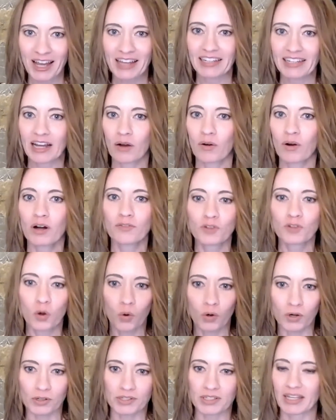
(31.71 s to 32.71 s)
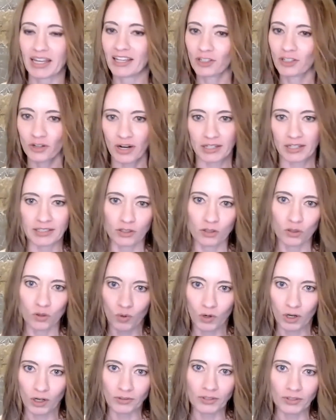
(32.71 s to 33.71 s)
Now, of course, in your ideal
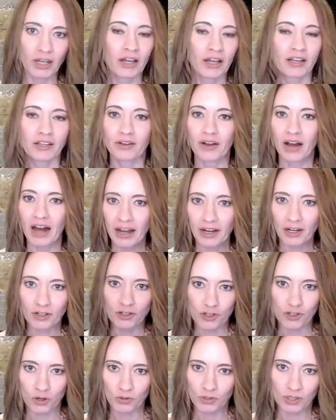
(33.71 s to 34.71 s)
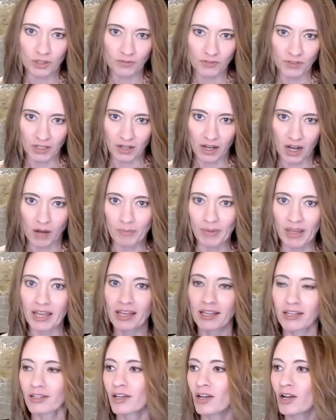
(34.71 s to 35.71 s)
world, you hire Joseph to come
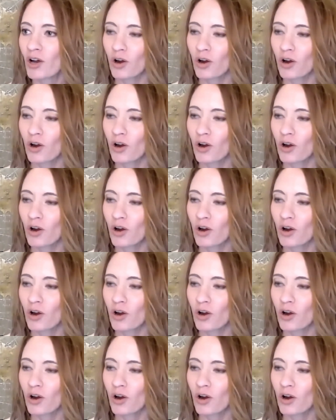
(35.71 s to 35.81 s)
in.